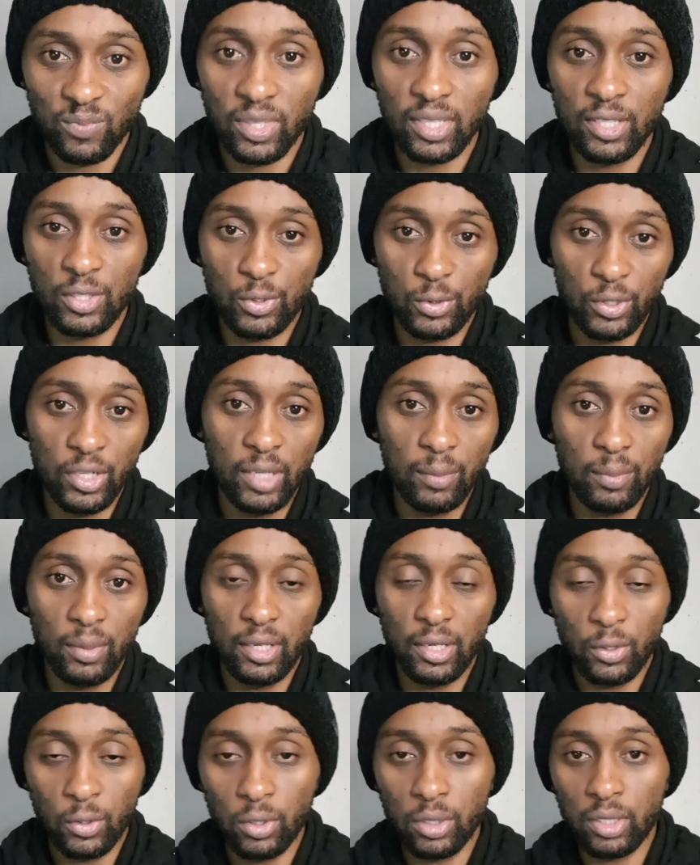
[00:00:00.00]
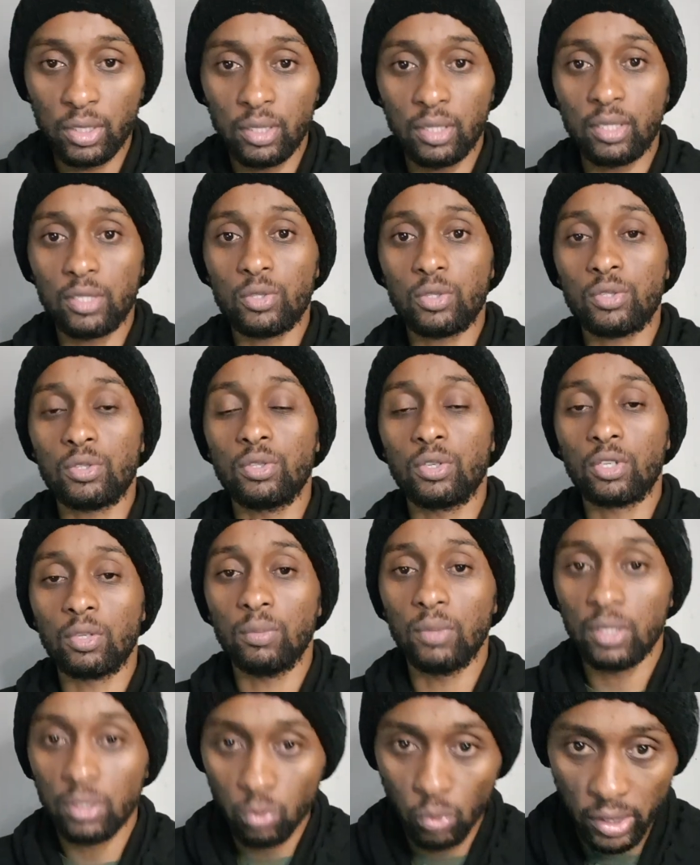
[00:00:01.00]
It's going to be recorded in the source
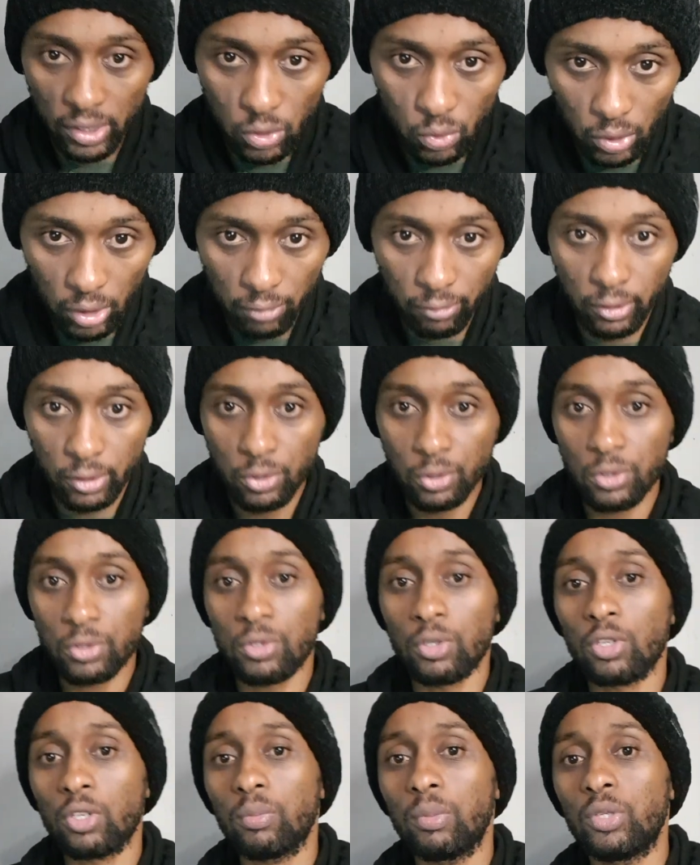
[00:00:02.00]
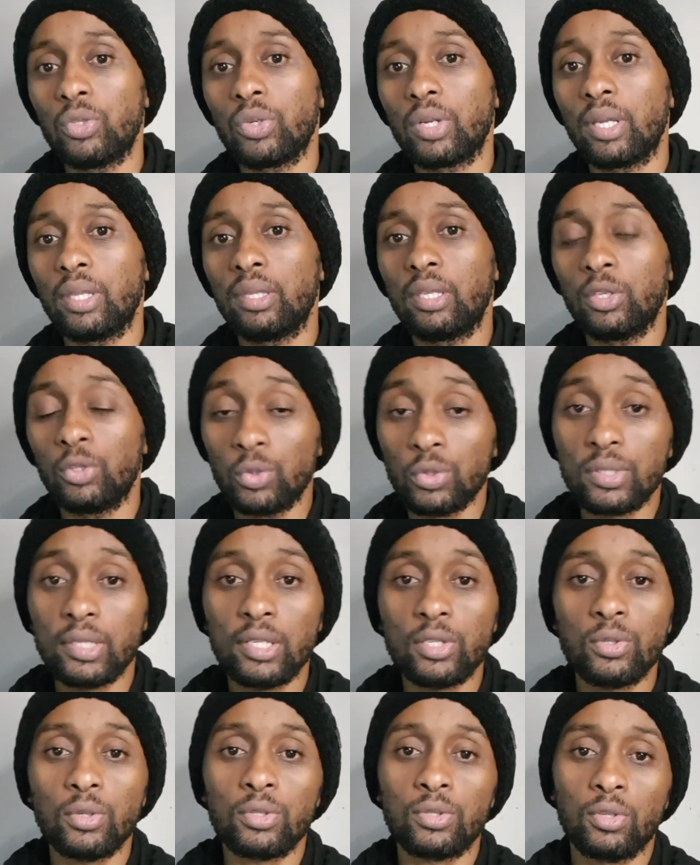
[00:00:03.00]
document. Once we have the source document, you can then use that
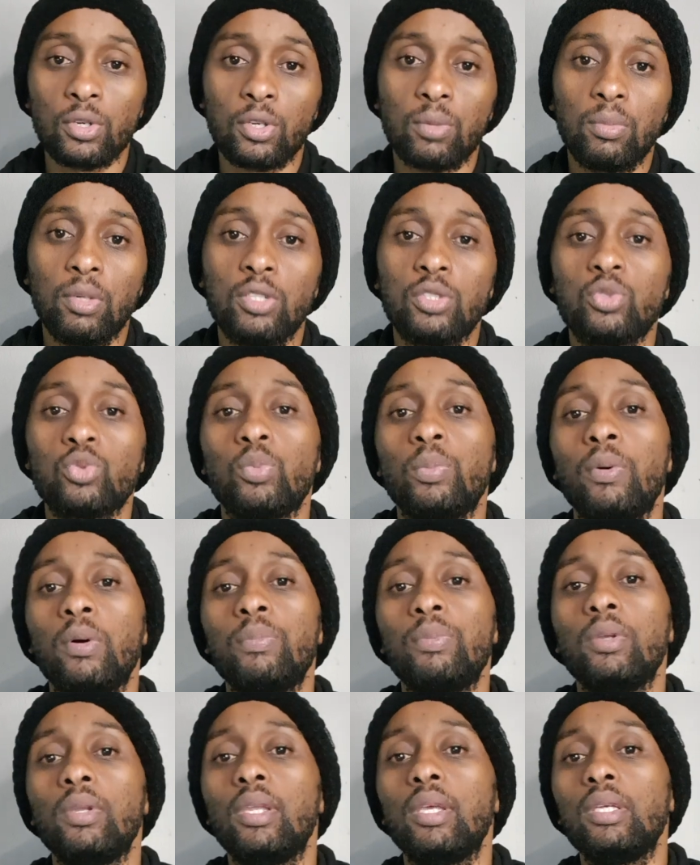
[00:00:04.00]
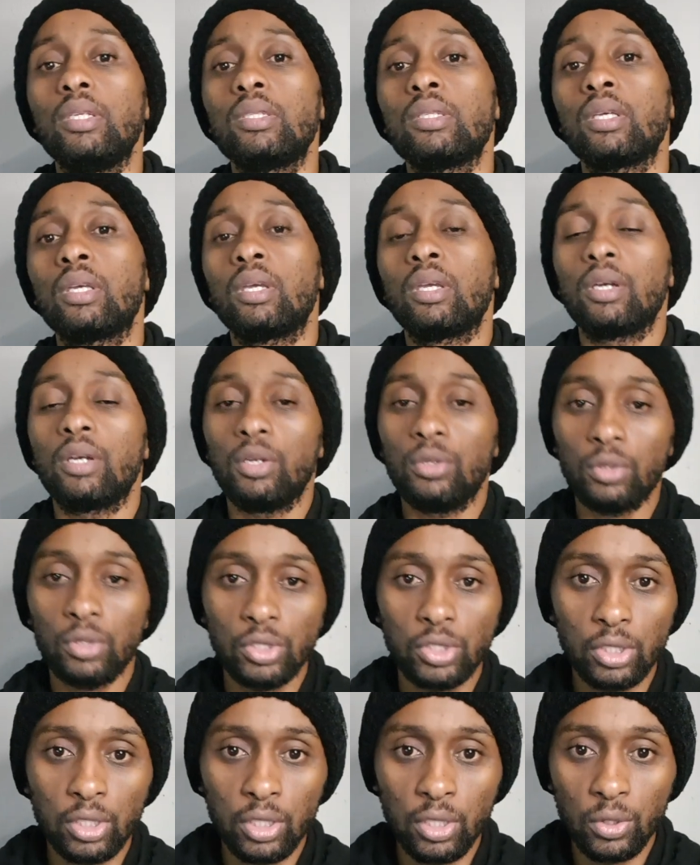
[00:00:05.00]
source document to populate your
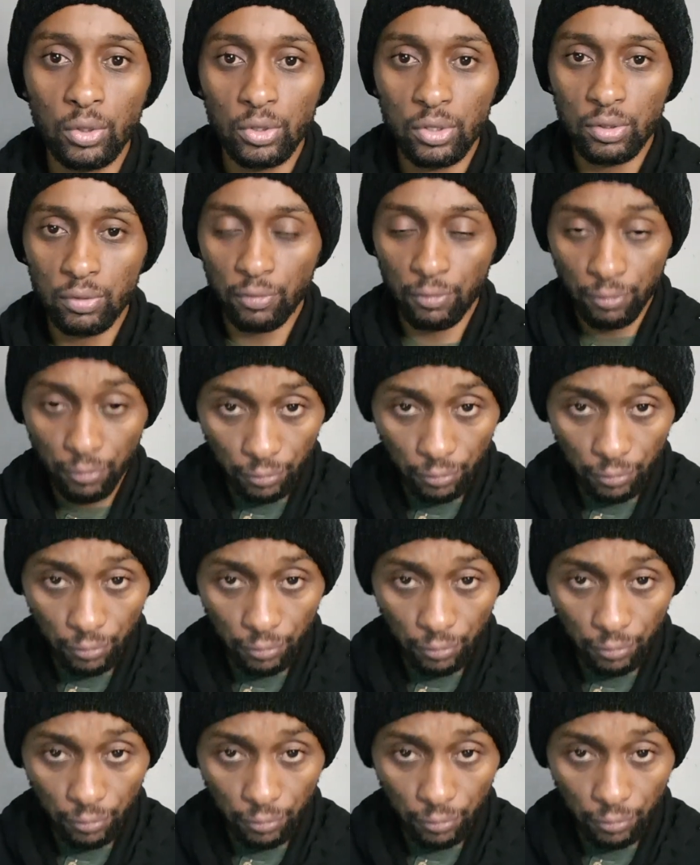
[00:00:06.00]
journals.